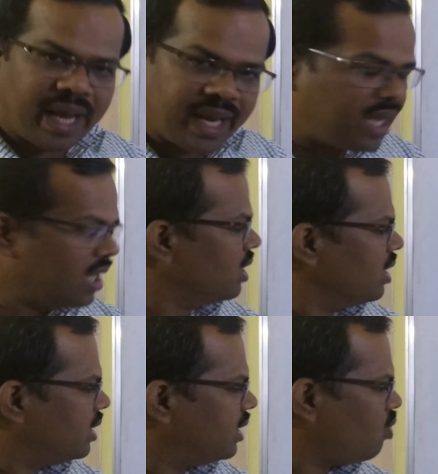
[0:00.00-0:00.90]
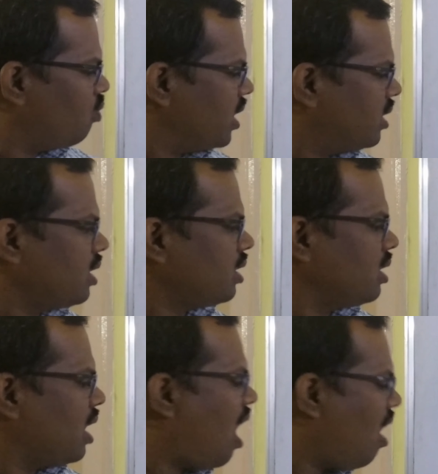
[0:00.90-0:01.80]
again that whether
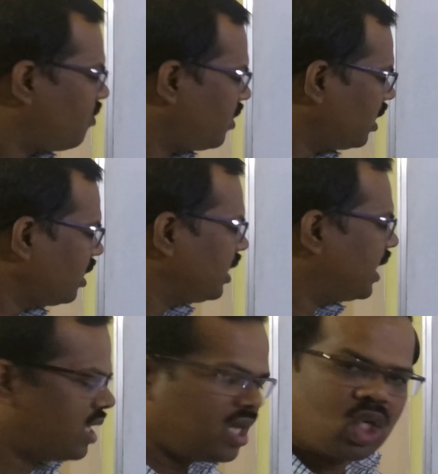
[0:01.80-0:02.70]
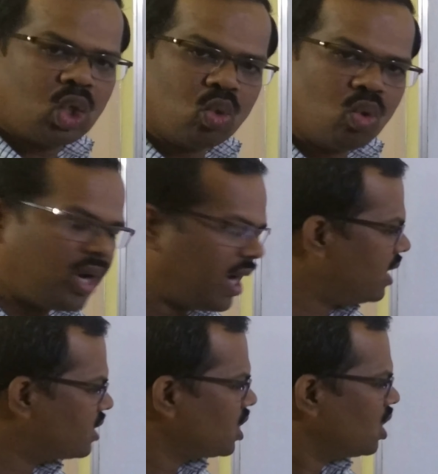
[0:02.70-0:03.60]
after getting two
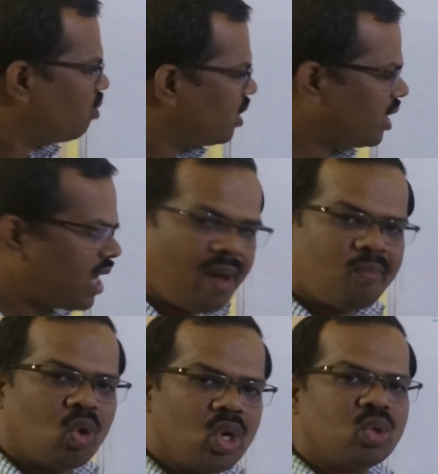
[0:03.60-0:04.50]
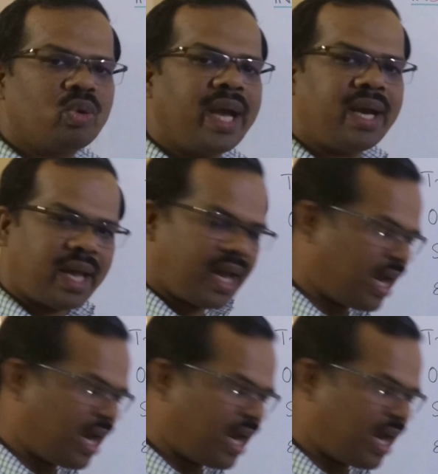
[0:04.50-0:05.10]
heads, whether I am going to get a